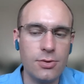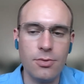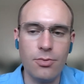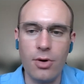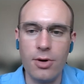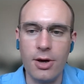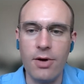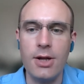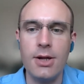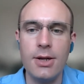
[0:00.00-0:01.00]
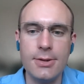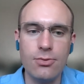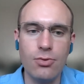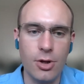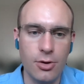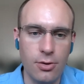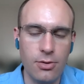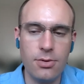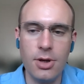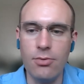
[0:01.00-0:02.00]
So we'll probably have at least 1 year.